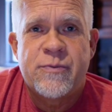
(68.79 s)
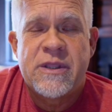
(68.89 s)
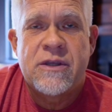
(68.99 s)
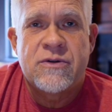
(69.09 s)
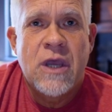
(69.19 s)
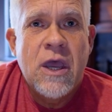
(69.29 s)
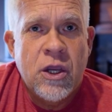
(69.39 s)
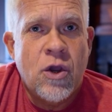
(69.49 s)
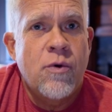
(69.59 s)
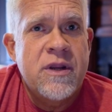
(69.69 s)
But there's
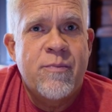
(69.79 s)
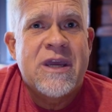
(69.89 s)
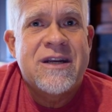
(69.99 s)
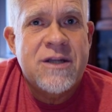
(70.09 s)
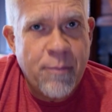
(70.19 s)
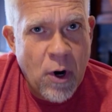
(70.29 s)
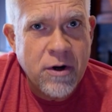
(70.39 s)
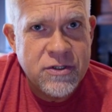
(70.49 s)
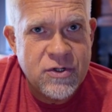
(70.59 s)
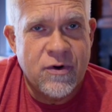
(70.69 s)
going to be a
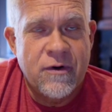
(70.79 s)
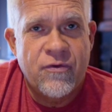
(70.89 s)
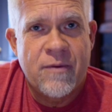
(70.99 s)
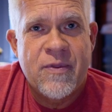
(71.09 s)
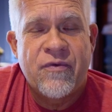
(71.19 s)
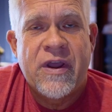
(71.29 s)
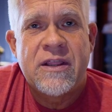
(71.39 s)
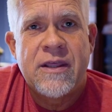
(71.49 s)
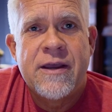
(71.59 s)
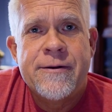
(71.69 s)
departure from the faith.